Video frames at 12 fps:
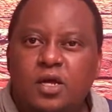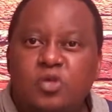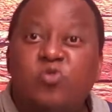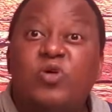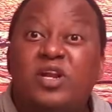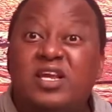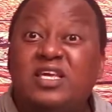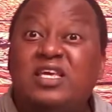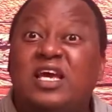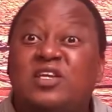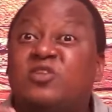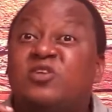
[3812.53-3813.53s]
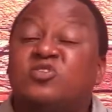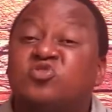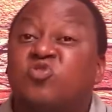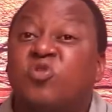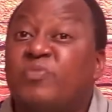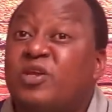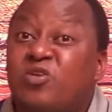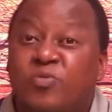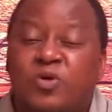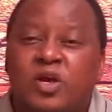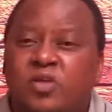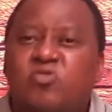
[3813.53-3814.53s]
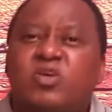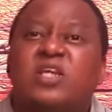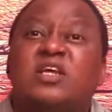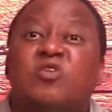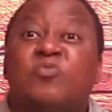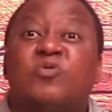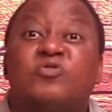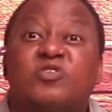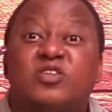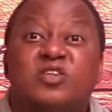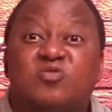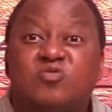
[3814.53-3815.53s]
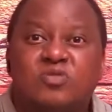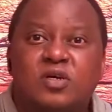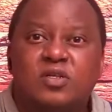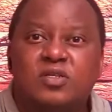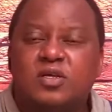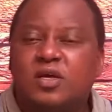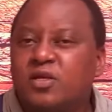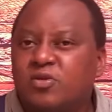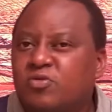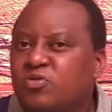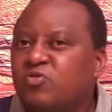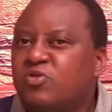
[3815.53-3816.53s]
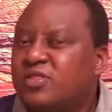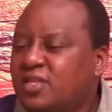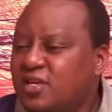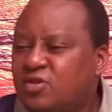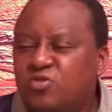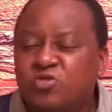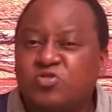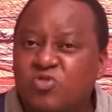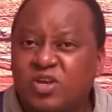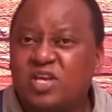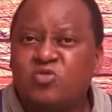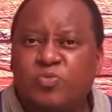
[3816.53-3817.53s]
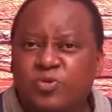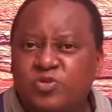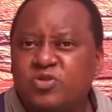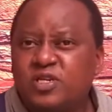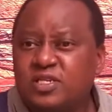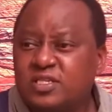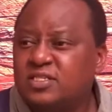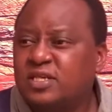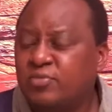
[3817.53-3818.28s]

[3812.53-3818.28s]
you will get so many, you get an opportunity to, you, you will think to you, you get opportunities.